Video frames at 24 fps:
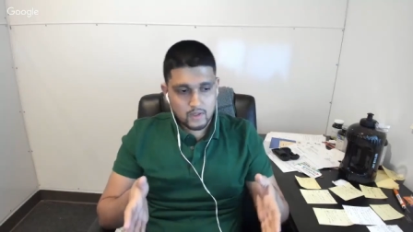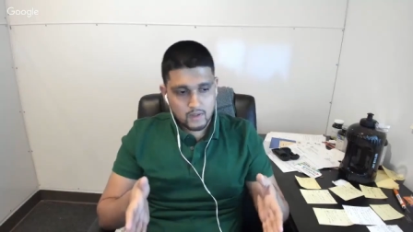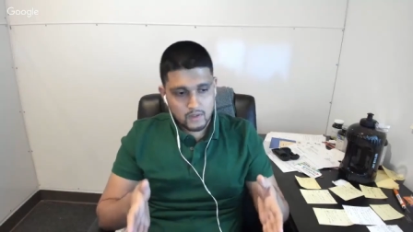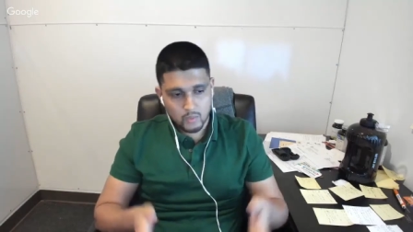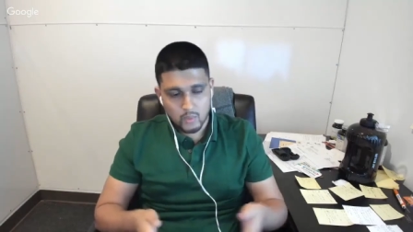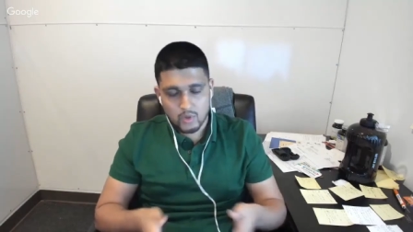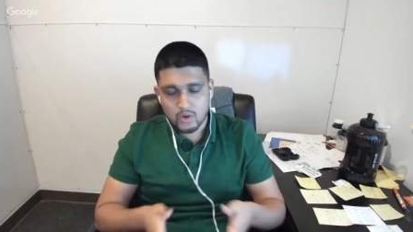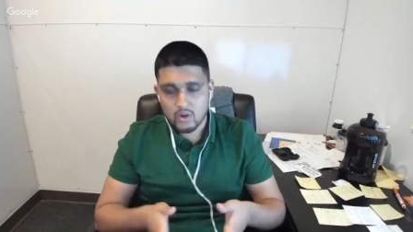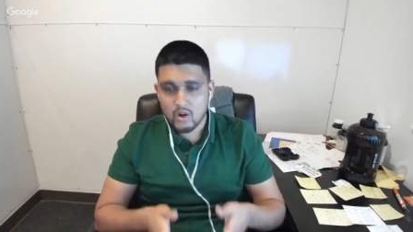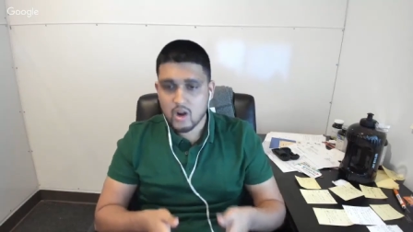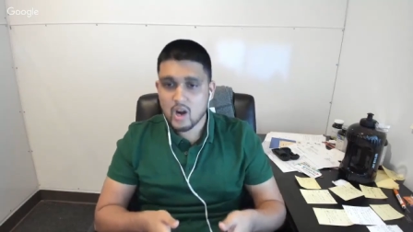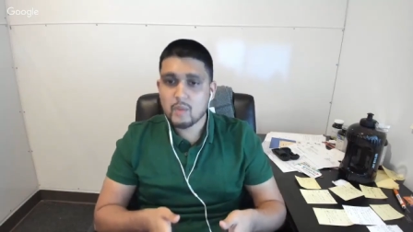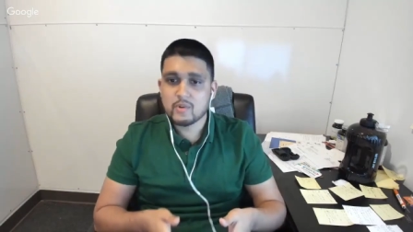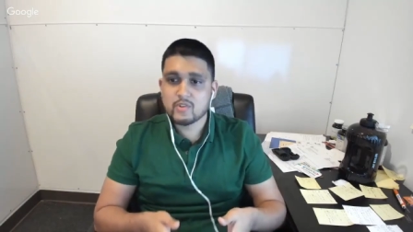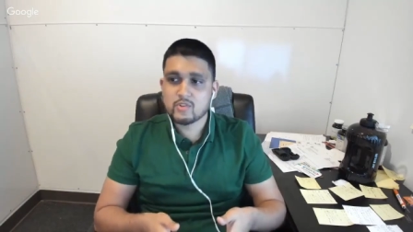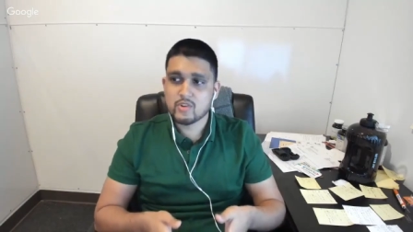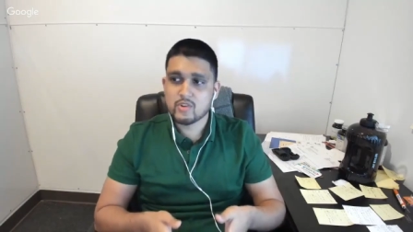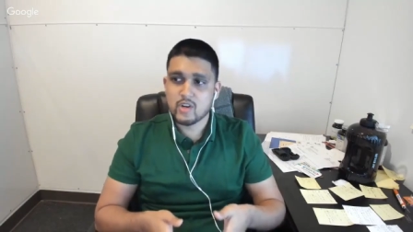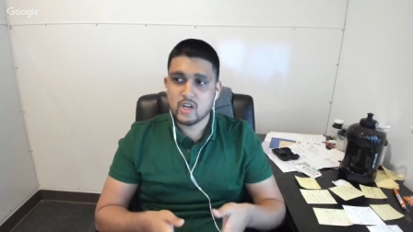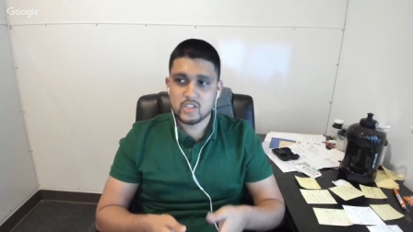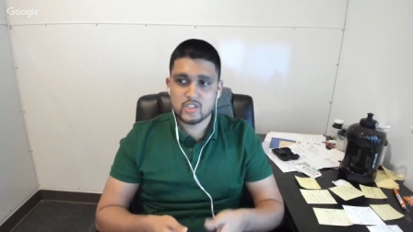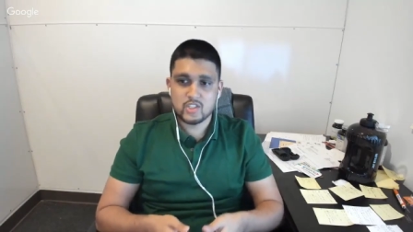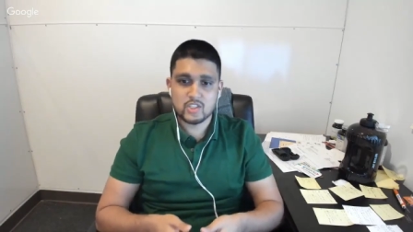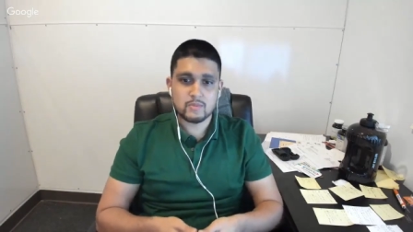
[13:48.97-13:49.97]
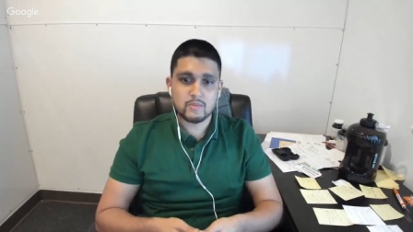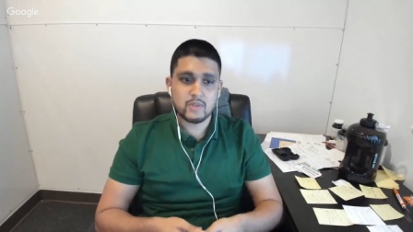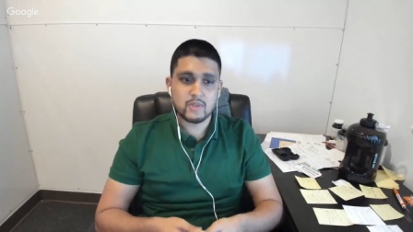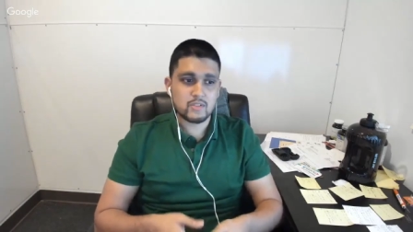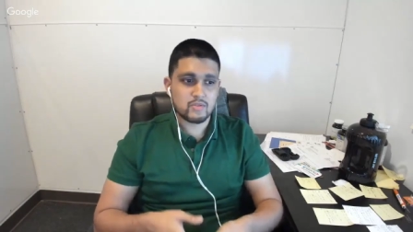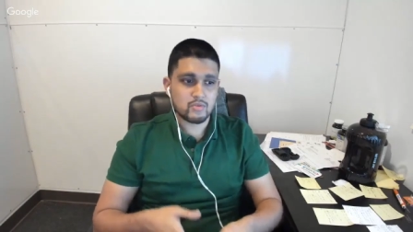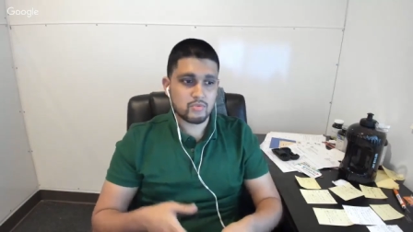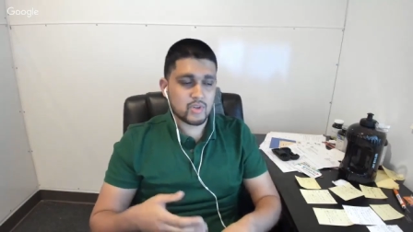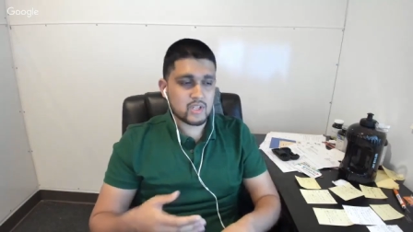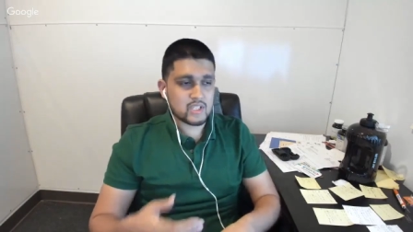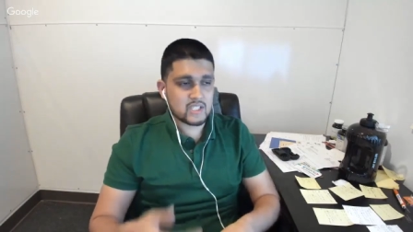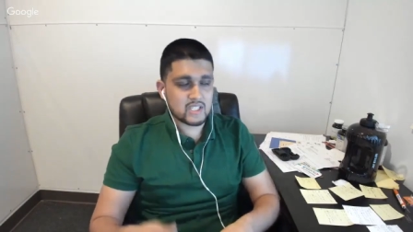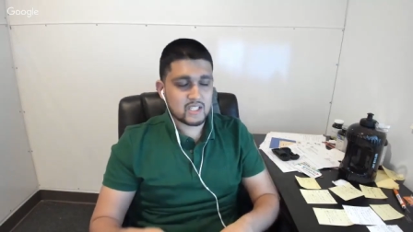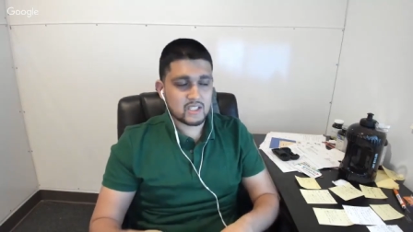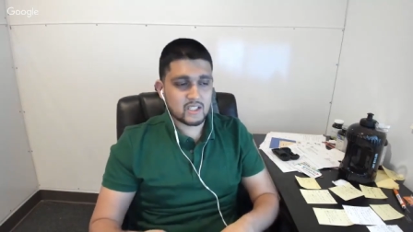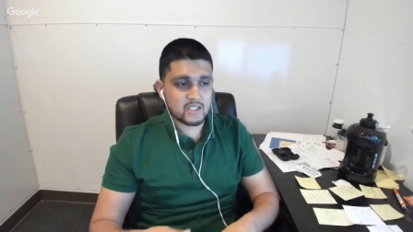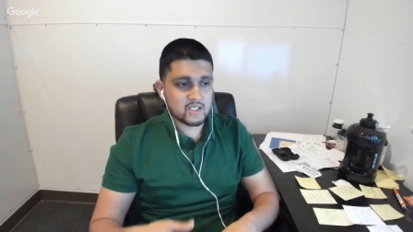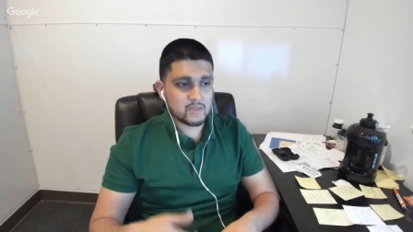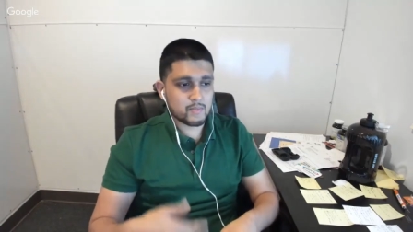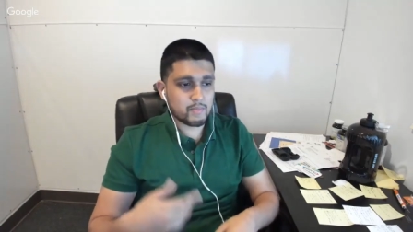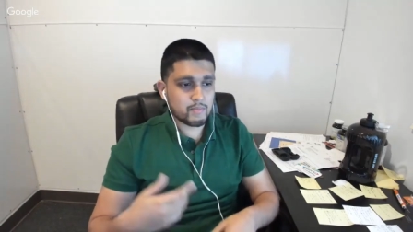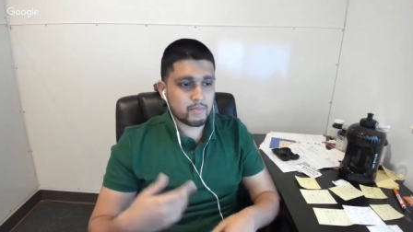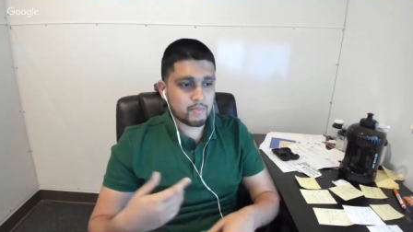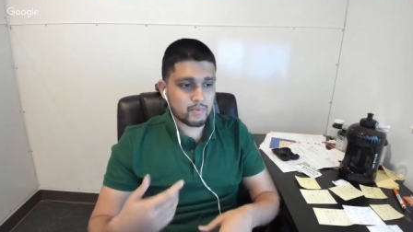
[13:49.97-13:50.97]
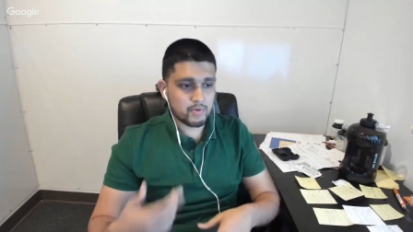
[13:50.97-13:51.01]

the word arbitrage just means riskless